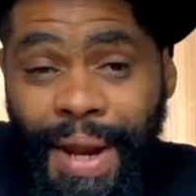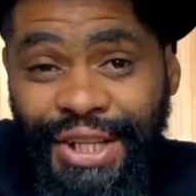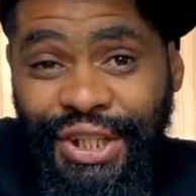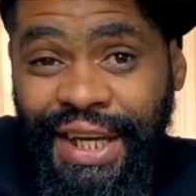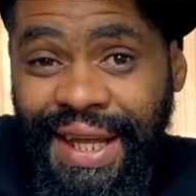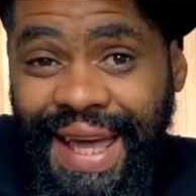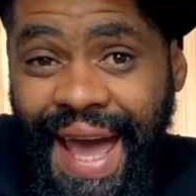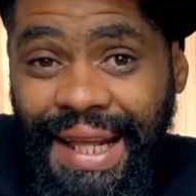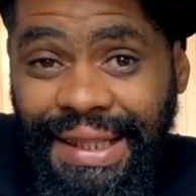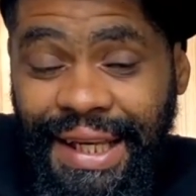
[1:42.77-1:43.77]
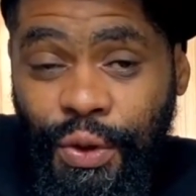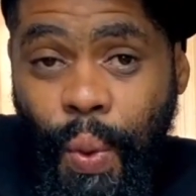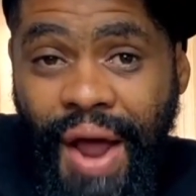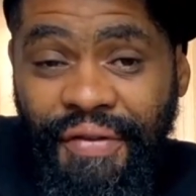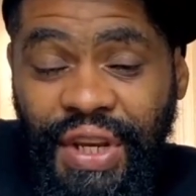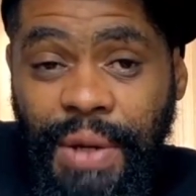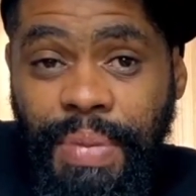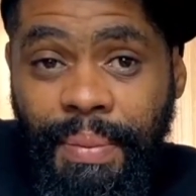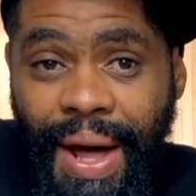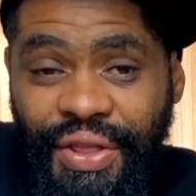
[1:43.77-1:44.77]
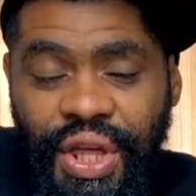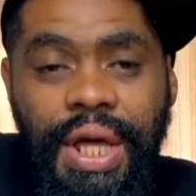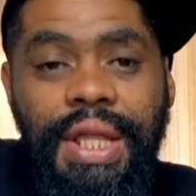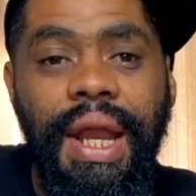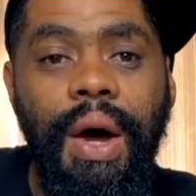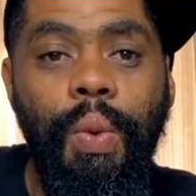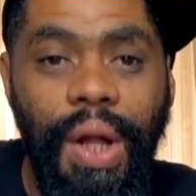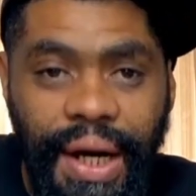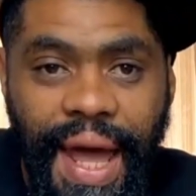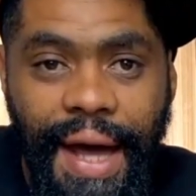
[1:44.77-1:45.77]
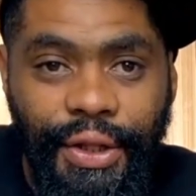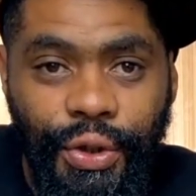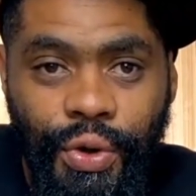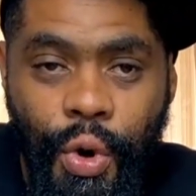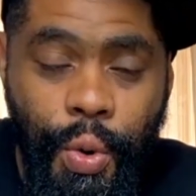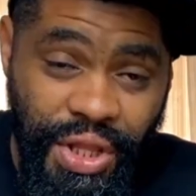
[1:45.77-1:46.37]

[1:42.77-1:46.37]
Plus, you get a guaranteed one video per month that I will react to.